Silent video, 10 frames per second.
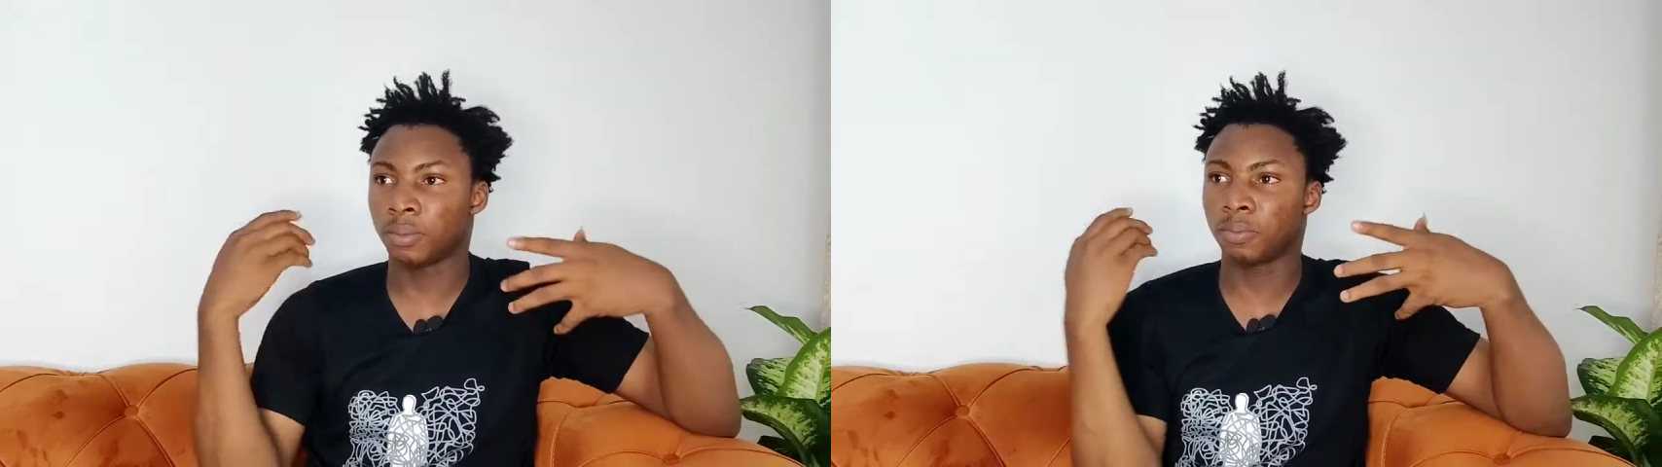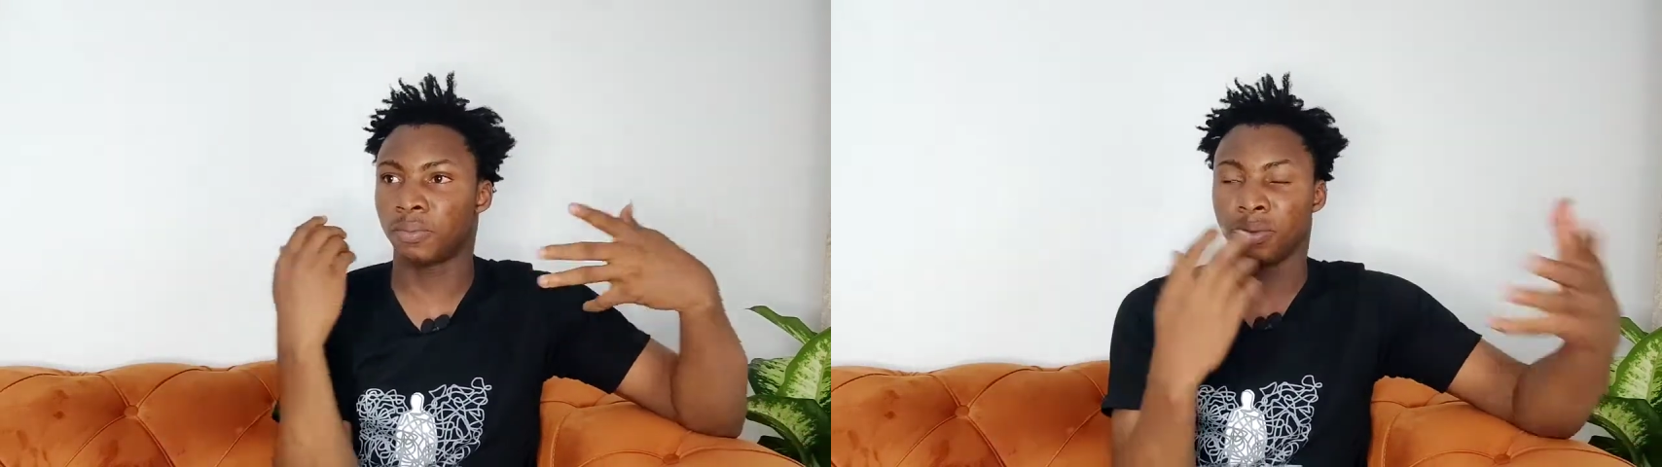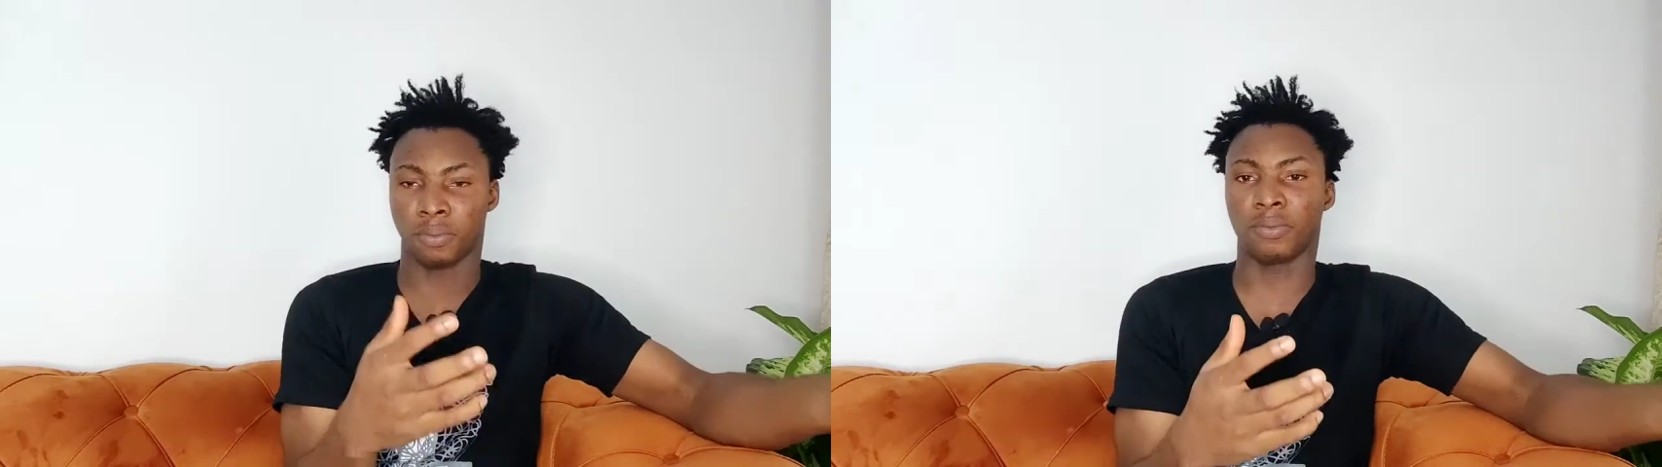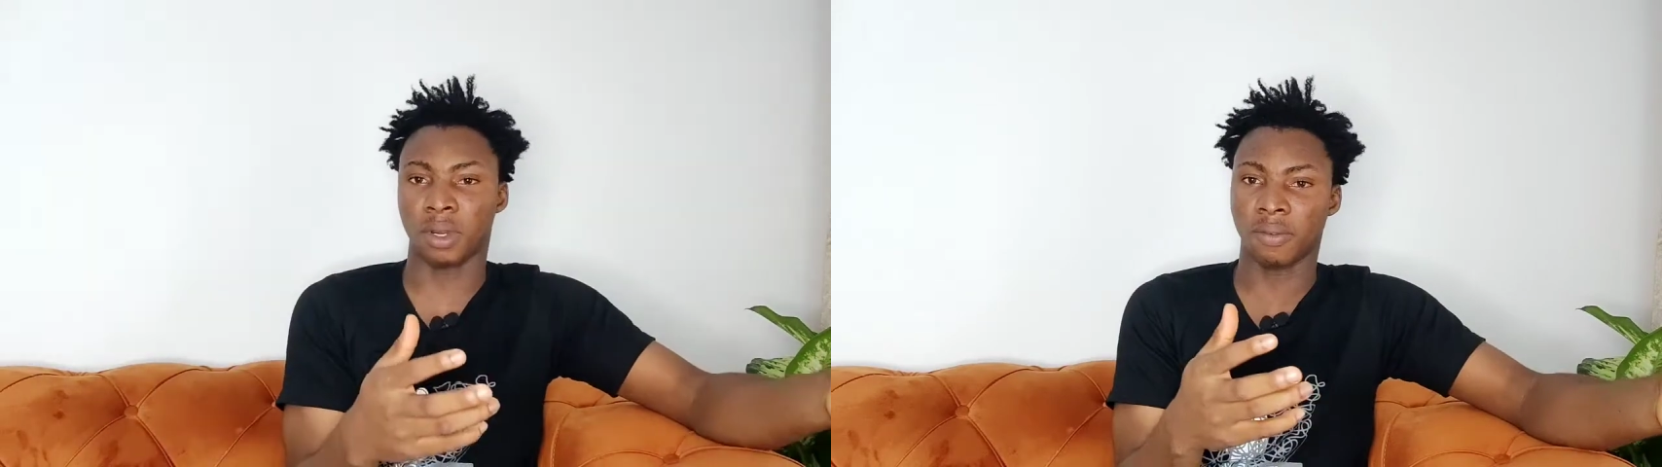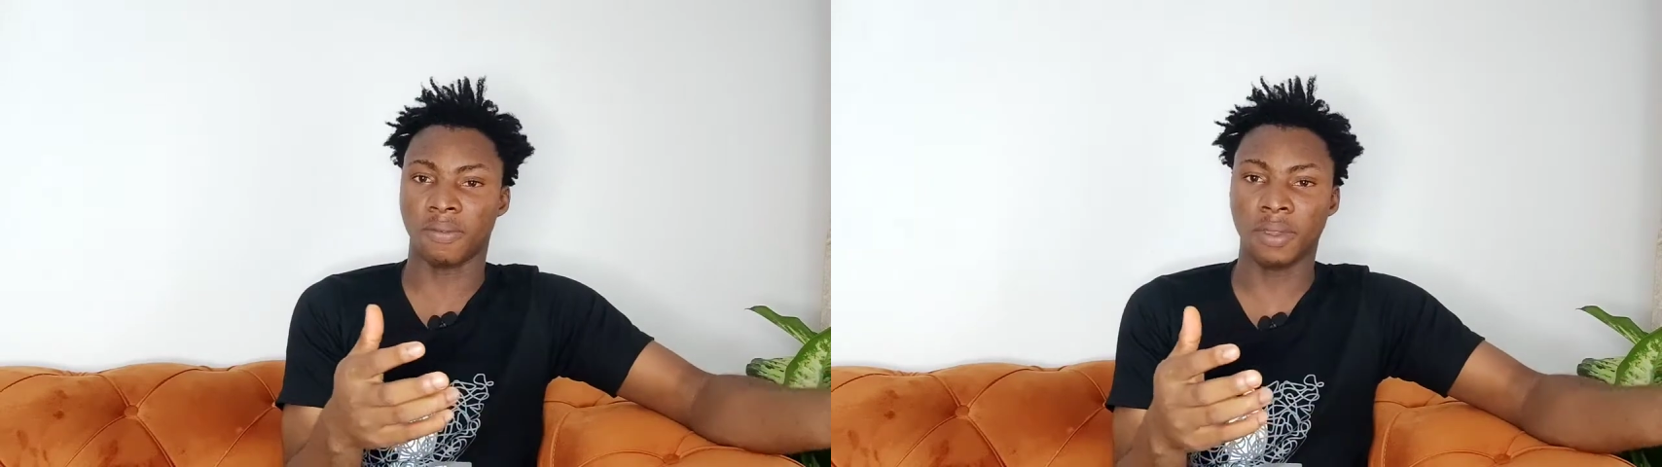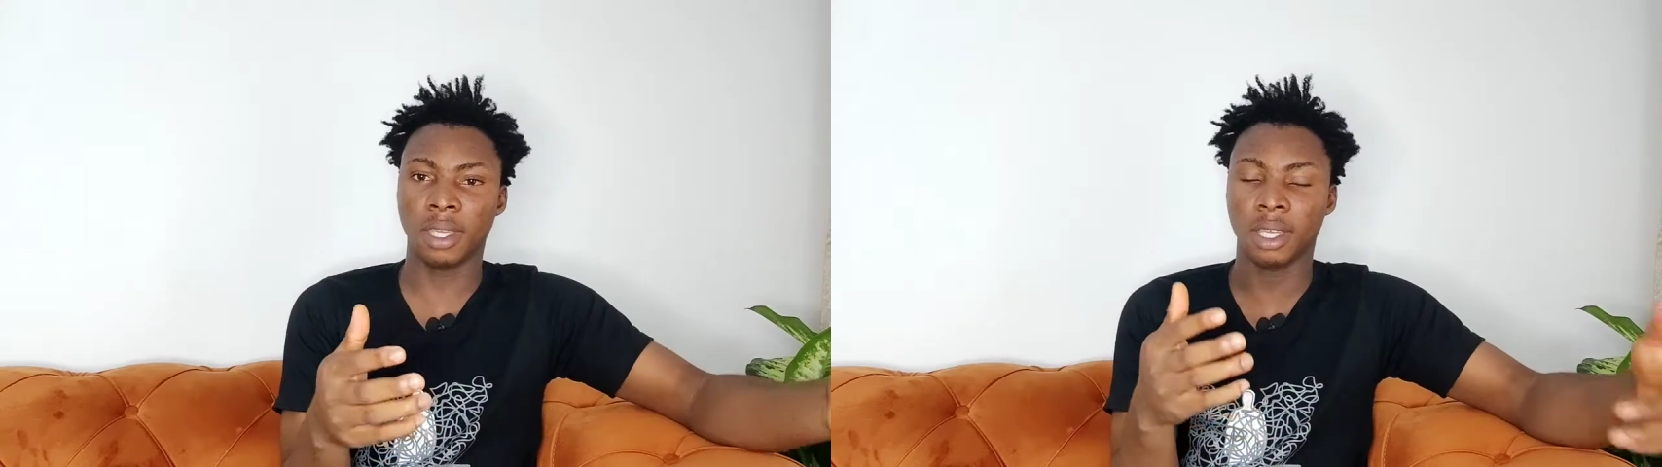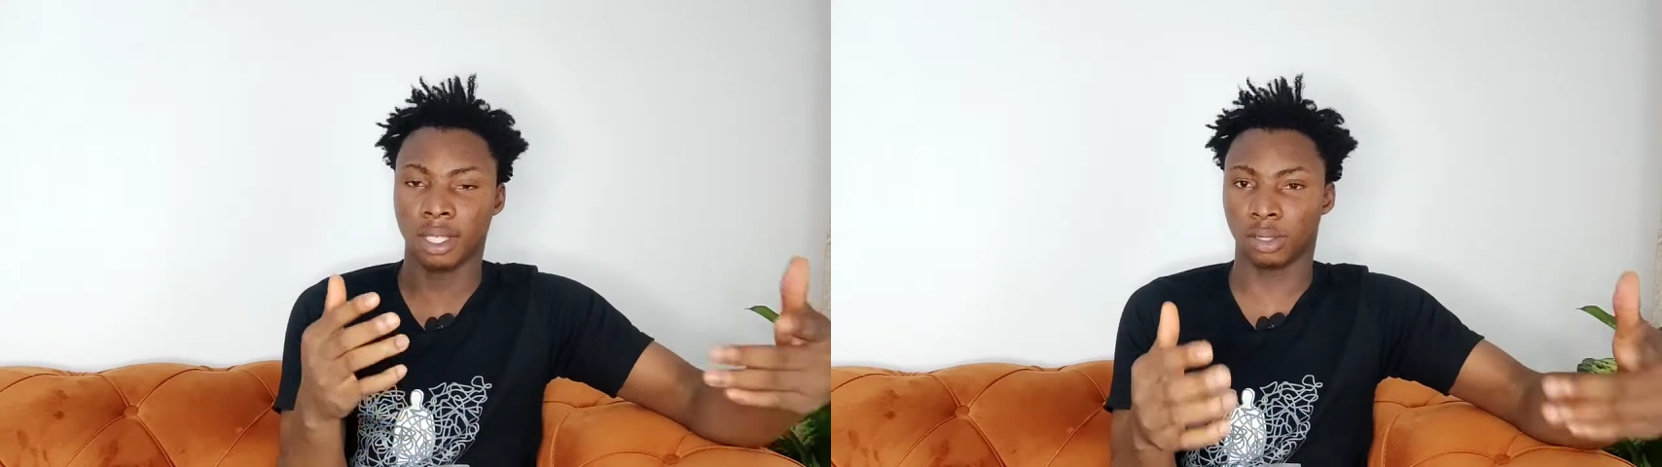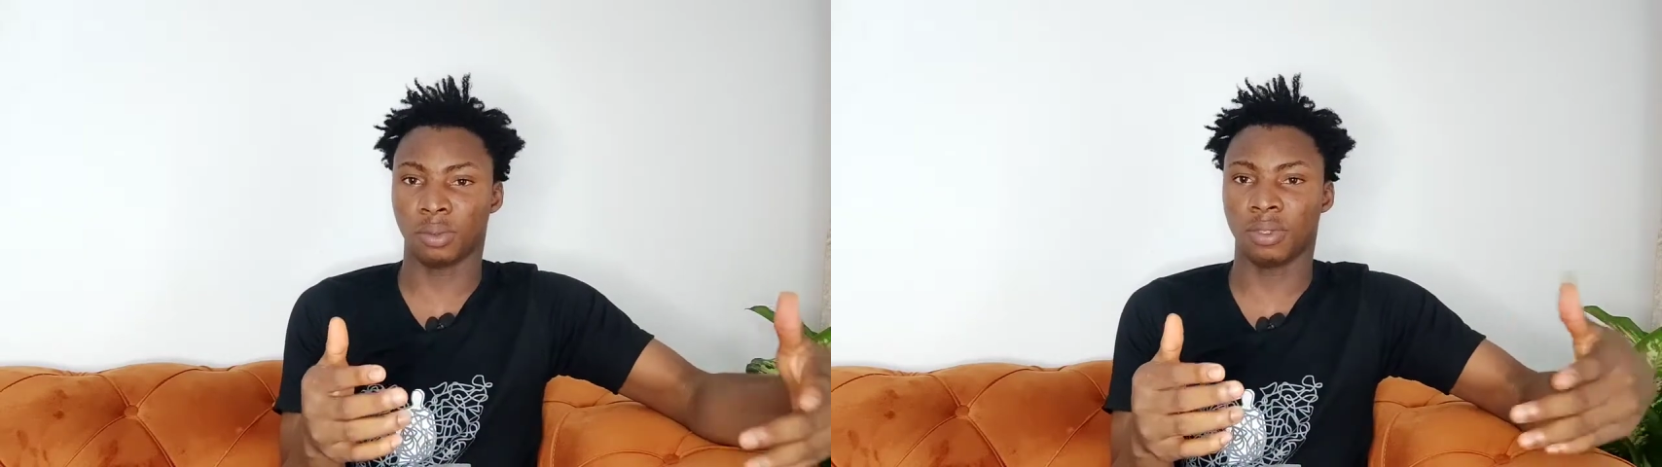for a fee
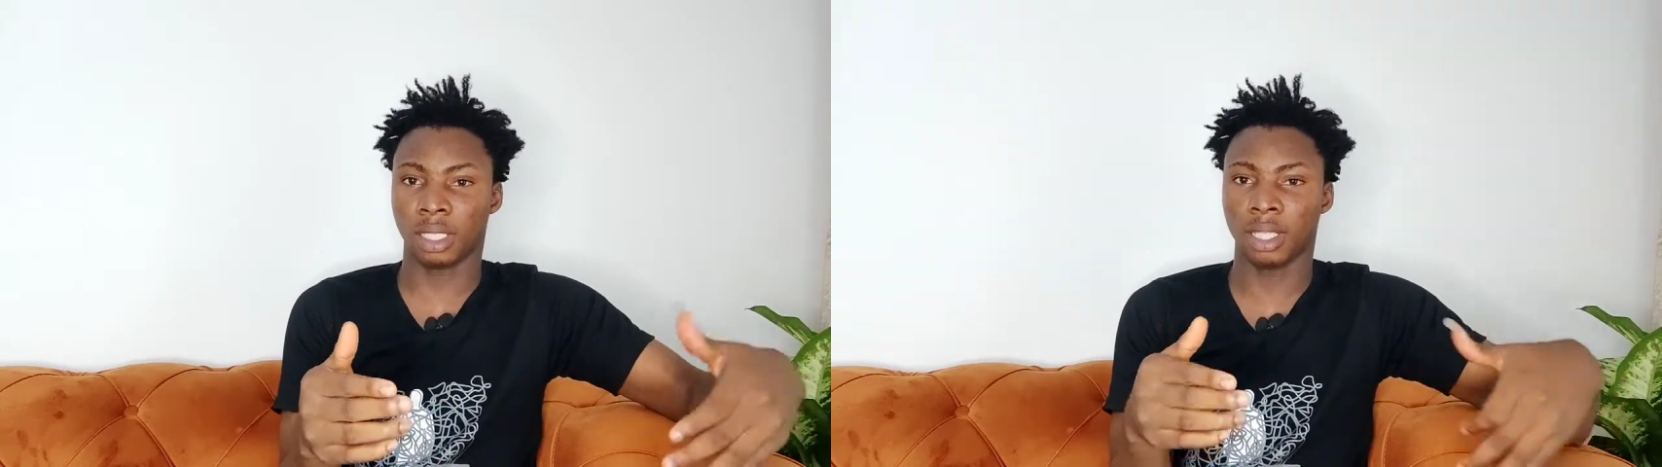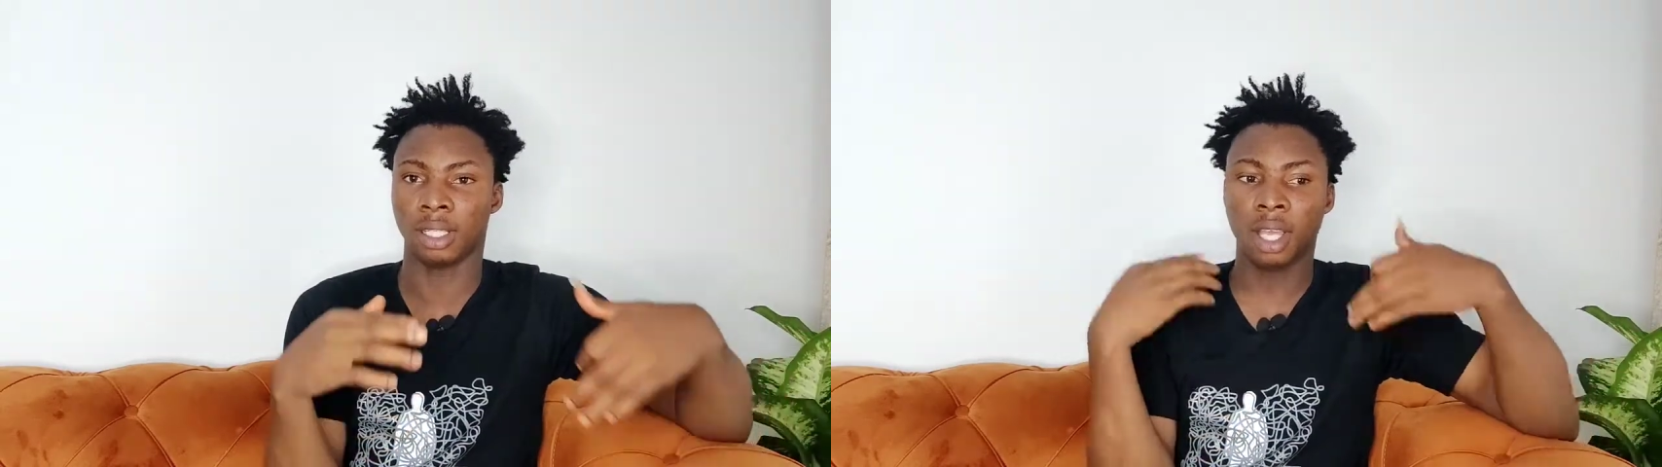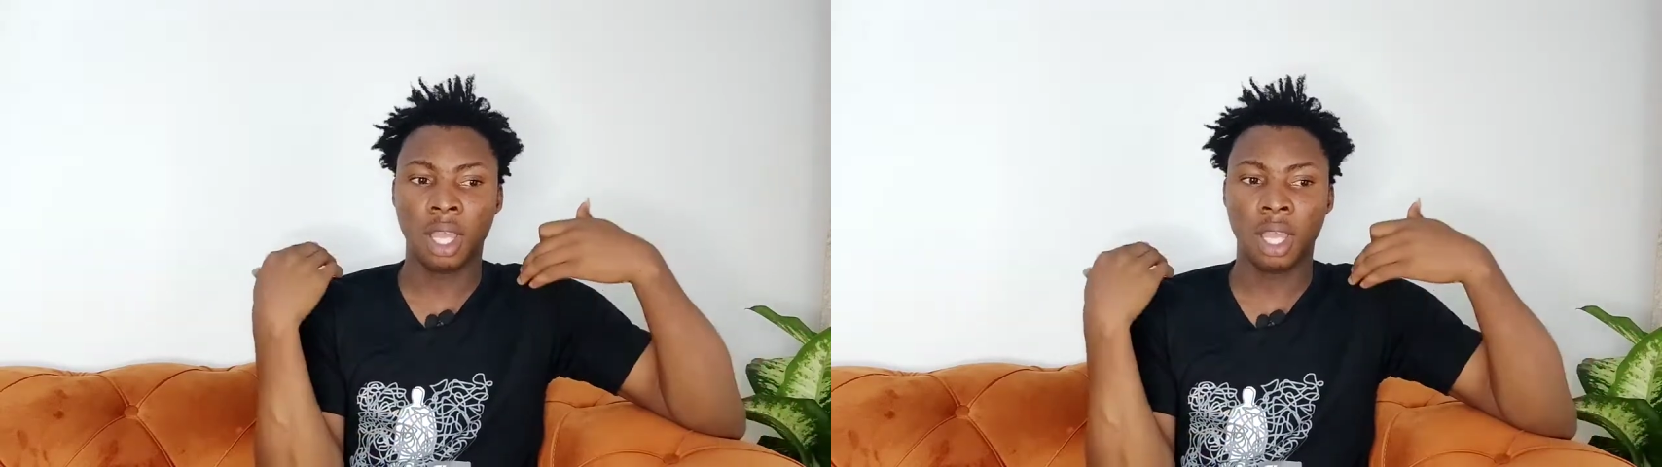and stuff like that.